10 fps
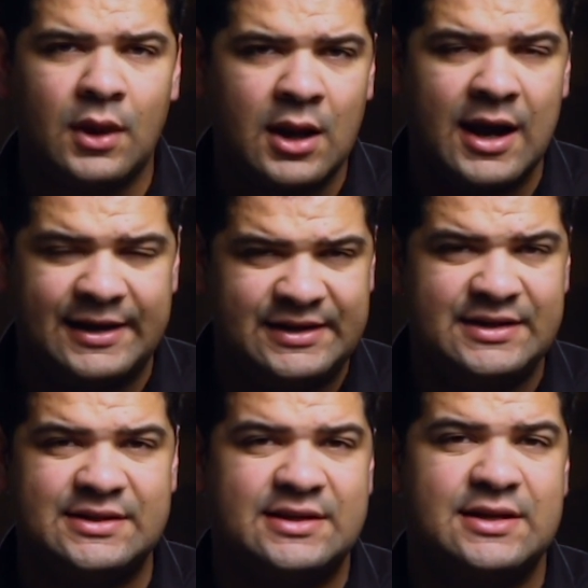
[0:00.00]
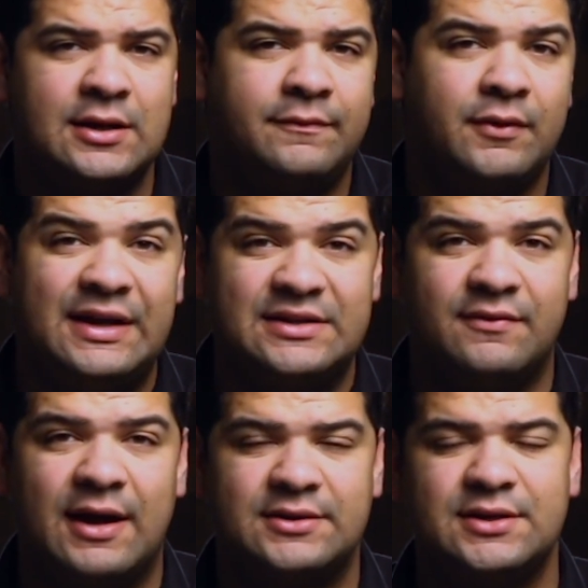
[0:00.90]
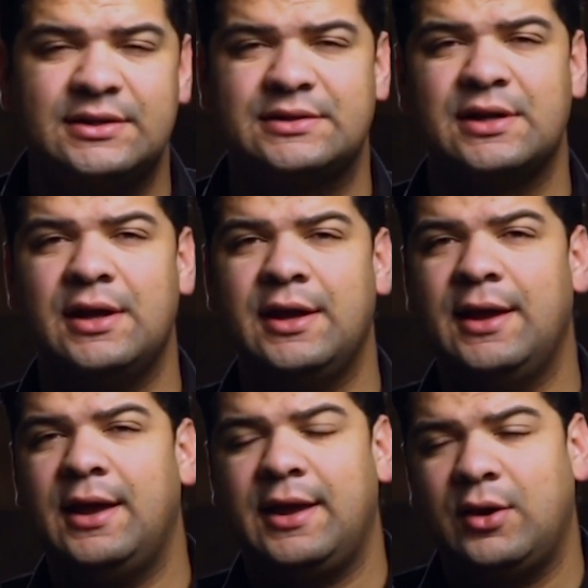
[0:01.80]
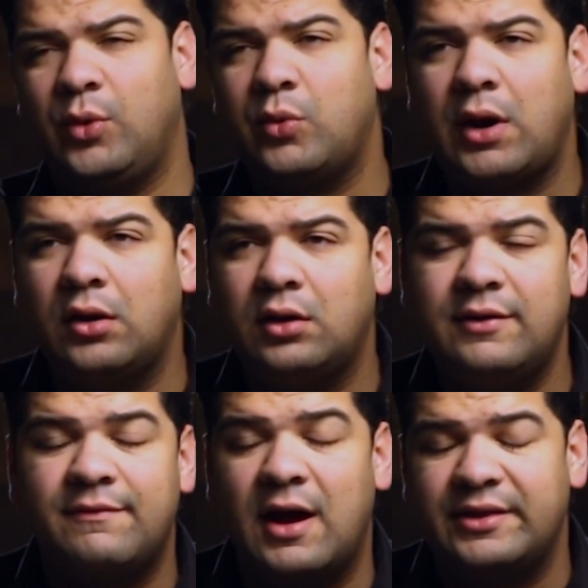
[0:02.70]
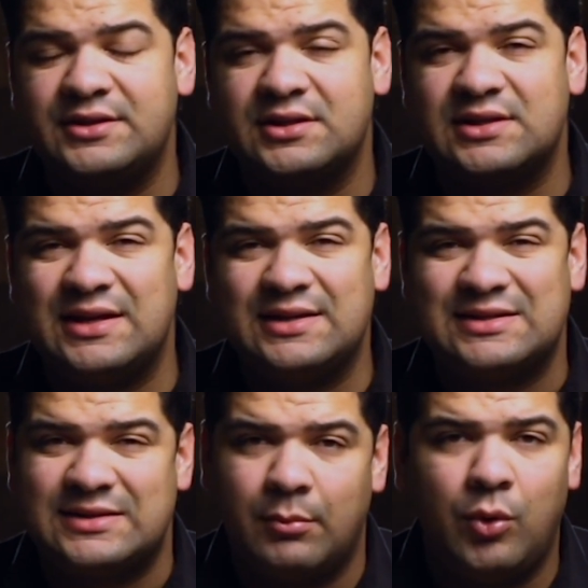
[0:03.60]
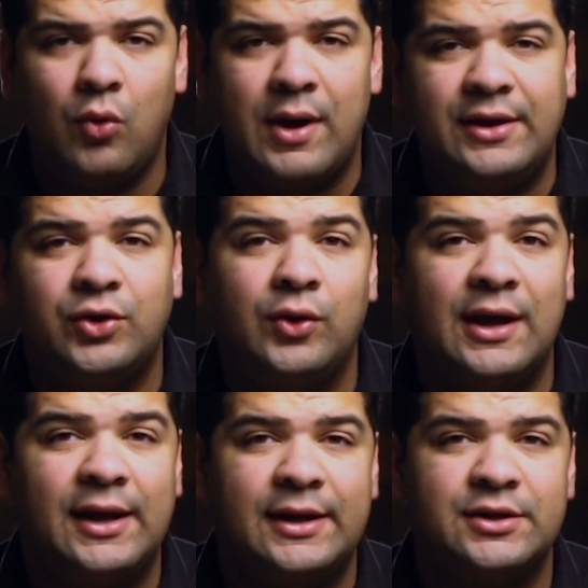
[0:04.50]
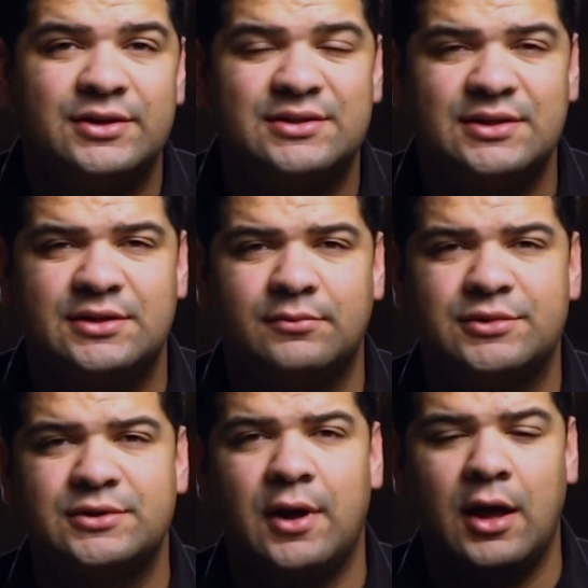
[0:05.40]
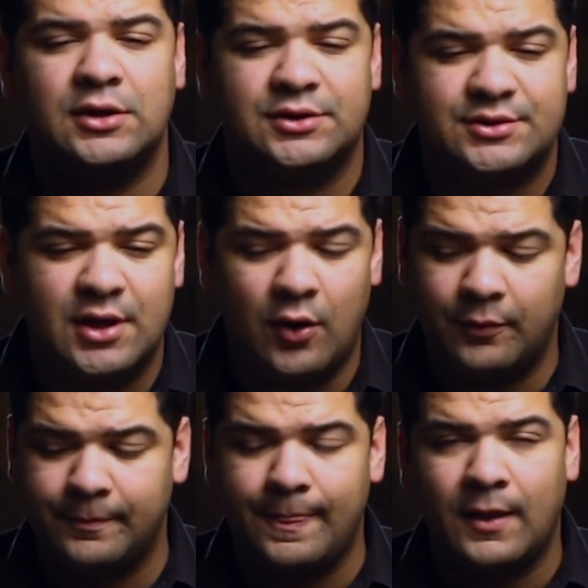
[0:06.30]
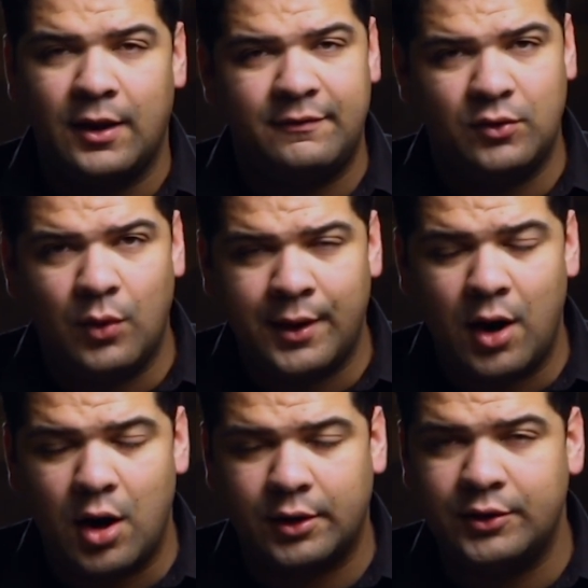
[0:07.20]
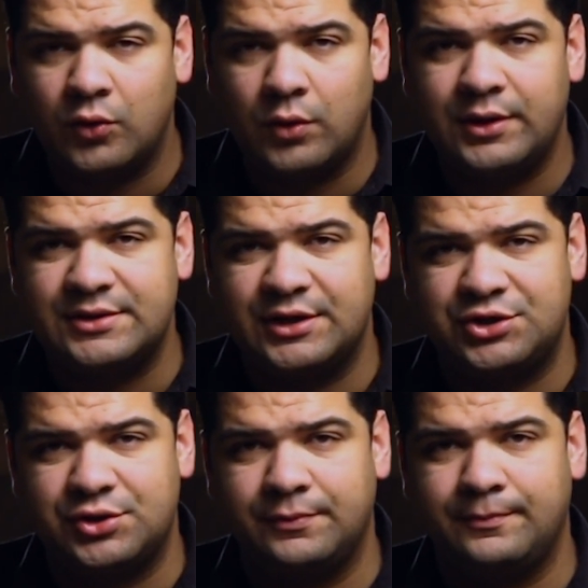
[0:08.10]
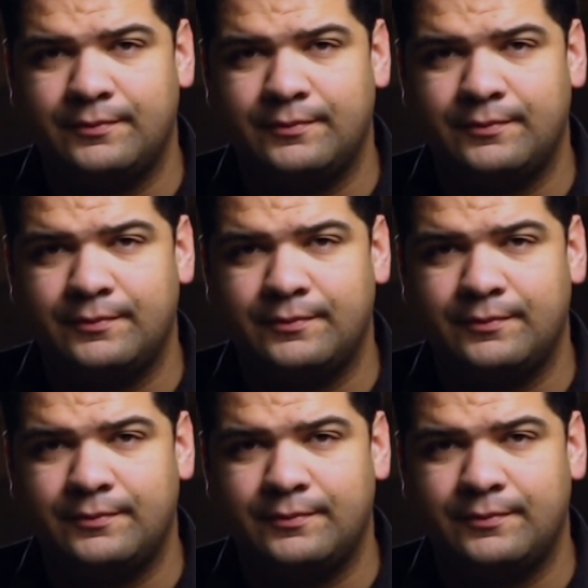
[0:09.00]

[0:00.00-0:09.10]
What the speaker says: IT sets that up for ease of access. And we regularly find this as a simple way to get into systems. So if you want to harden your organization,